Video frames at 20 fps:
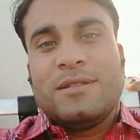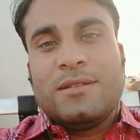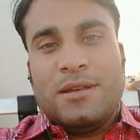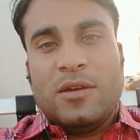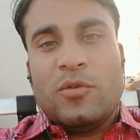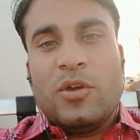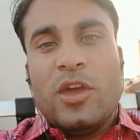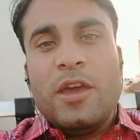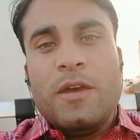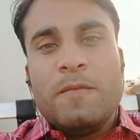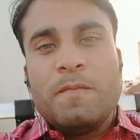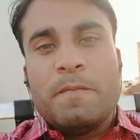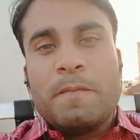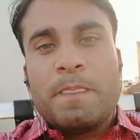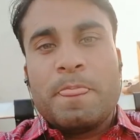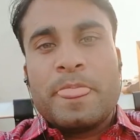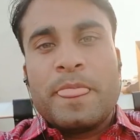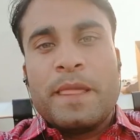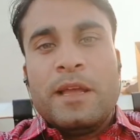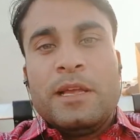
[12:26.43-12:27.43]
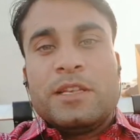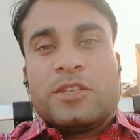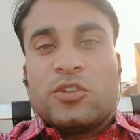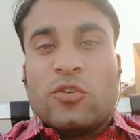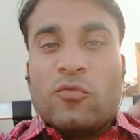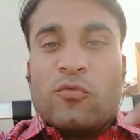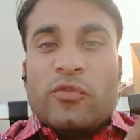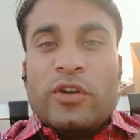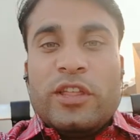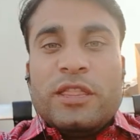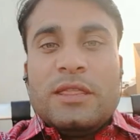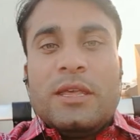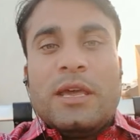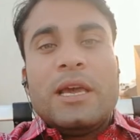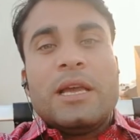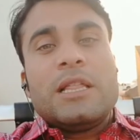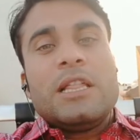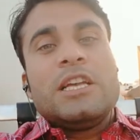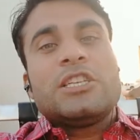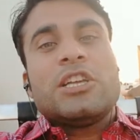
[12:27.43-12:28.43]
Okay? So when
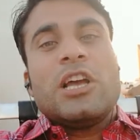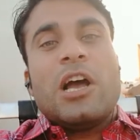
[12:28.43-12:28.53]
English